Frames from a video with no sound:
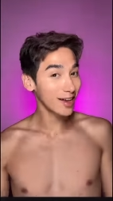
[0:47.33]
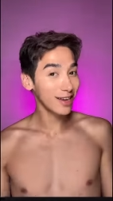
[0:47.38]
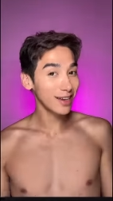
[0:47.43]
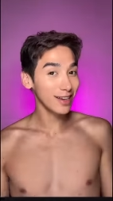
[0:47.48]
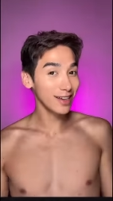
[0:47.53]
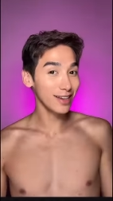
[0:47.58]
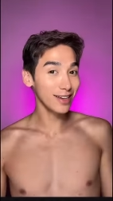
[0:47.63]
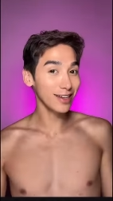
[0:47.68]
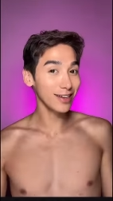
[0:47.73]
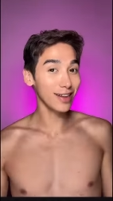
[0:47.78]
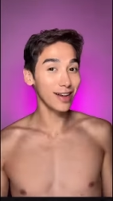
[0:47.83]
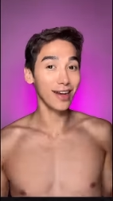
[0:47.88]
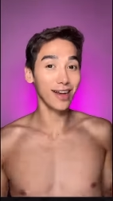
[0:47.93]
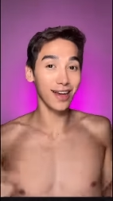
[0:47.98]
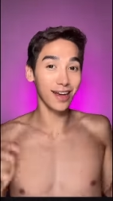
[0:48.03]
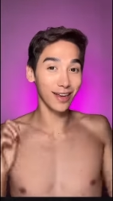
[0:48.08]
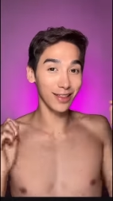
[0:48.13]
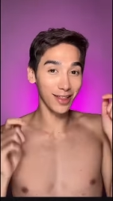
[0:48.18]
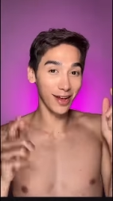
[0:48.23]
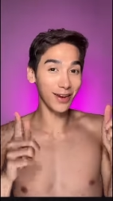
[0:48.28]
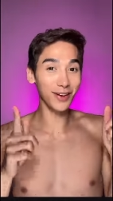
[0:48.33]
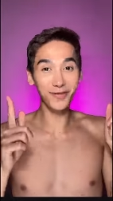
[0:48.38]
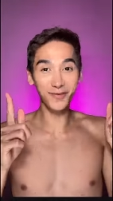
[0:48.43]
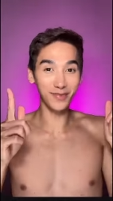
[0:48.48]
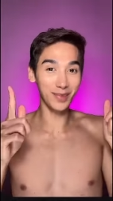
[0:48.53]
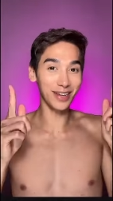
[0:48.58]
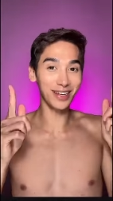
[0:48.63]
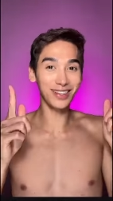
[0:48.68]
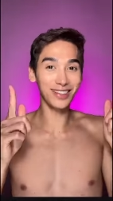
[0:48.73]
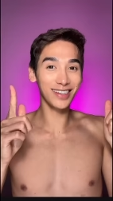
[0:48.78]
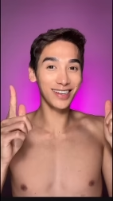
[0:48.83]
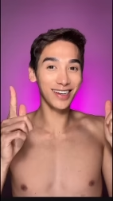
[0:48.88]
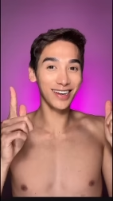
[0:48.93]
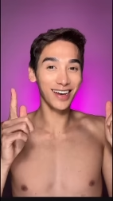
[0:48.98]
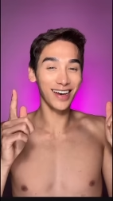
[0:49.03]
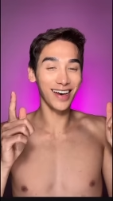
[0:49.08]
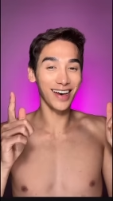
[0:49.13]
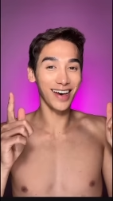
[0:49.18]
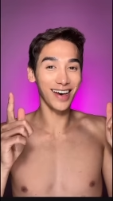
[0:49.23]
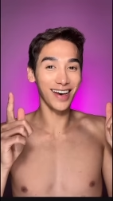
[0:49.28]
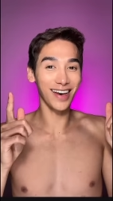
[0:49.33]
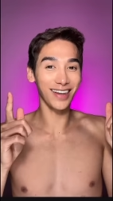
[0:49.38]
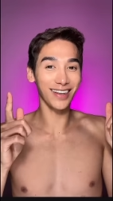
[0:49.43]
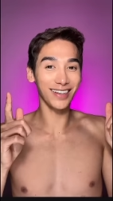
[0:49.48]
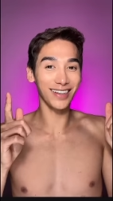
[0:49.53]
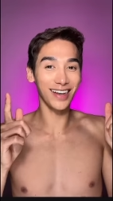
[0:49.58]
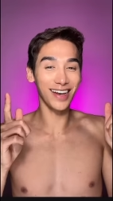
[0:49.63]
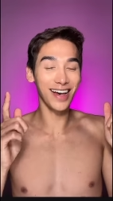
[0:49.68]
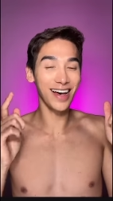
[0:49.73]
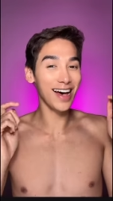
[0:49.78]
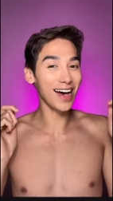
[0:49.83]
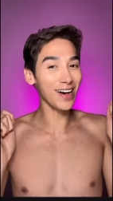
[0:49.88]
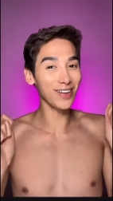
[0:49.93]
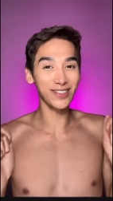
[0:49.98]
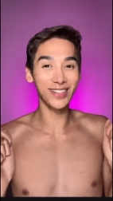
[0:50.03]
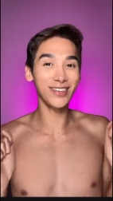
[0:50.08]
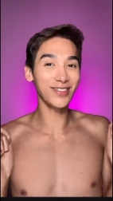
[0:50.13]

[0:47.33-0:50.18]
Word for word: eat a lot of meat and I'll see